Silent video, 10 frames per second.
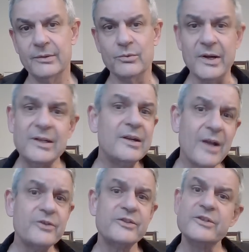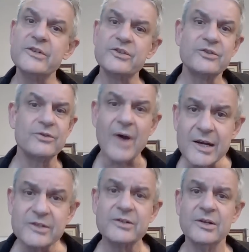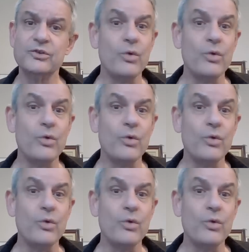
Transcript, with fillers: When the narcissist tries